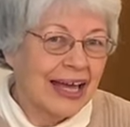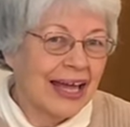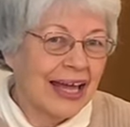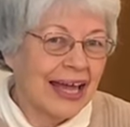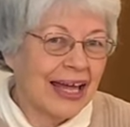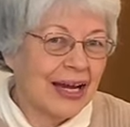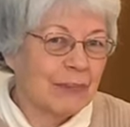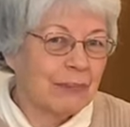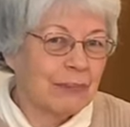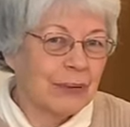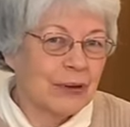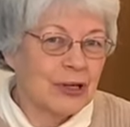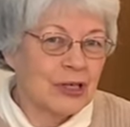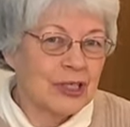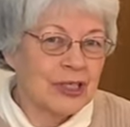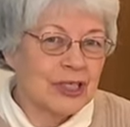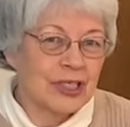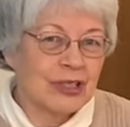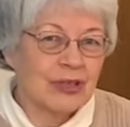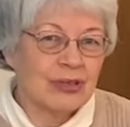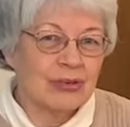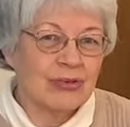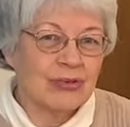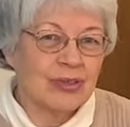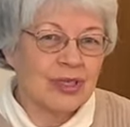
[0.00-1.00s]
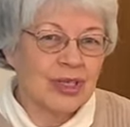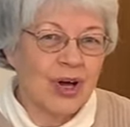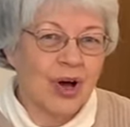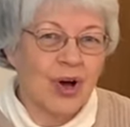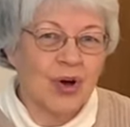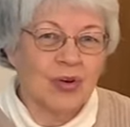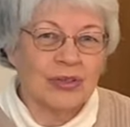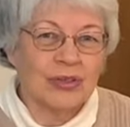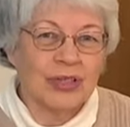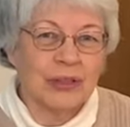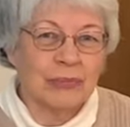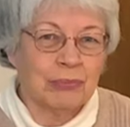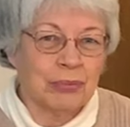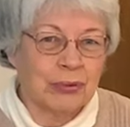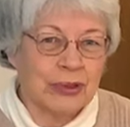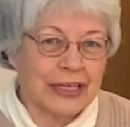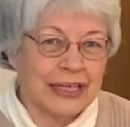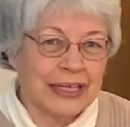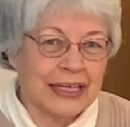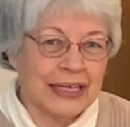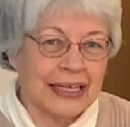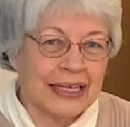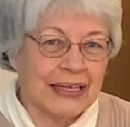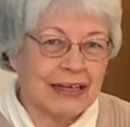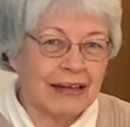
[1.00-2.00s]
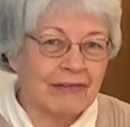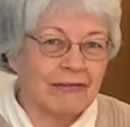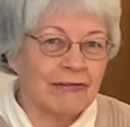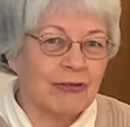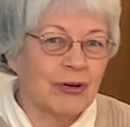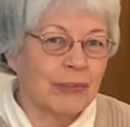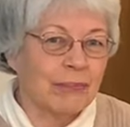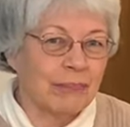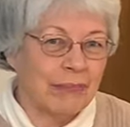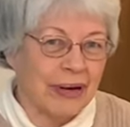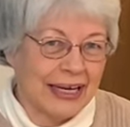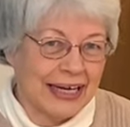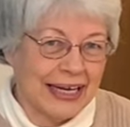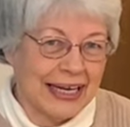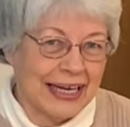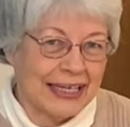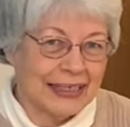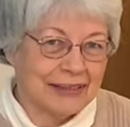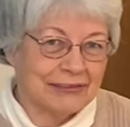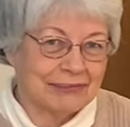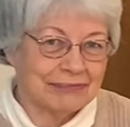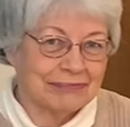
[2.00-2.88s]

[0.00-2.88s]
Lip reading: and a person who's only breeding for money?